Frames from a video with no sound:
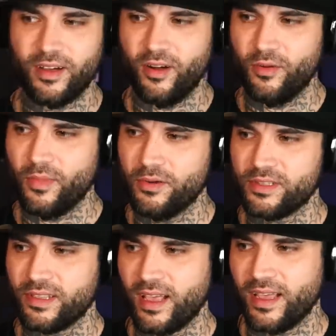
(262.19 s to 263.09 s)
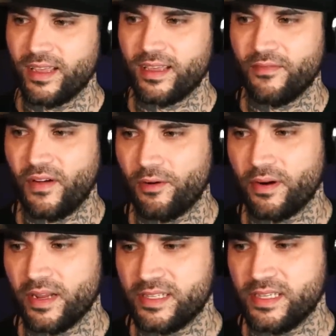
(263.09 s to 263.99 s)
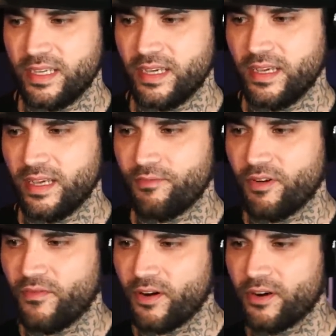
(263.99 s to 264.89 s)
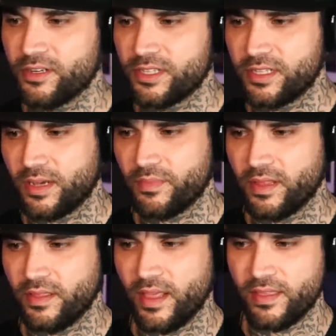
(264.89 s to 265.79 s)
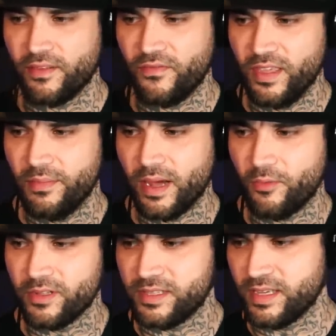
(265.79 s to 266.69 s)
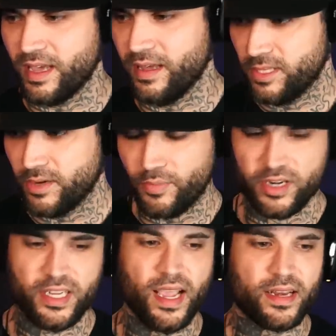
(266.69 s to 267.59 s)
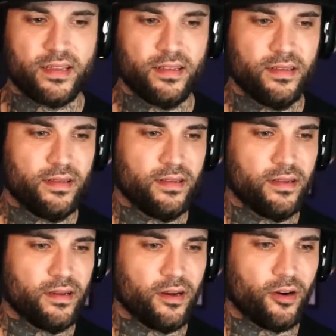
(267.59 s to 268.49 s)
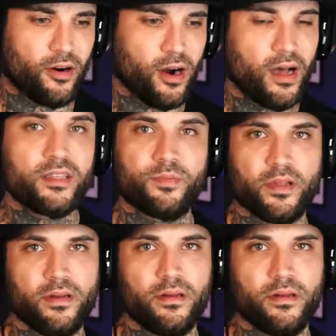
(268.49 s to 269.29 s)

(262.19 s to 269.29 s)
Almost like if I were to see it in reverse, something that the female would say to protect her husband,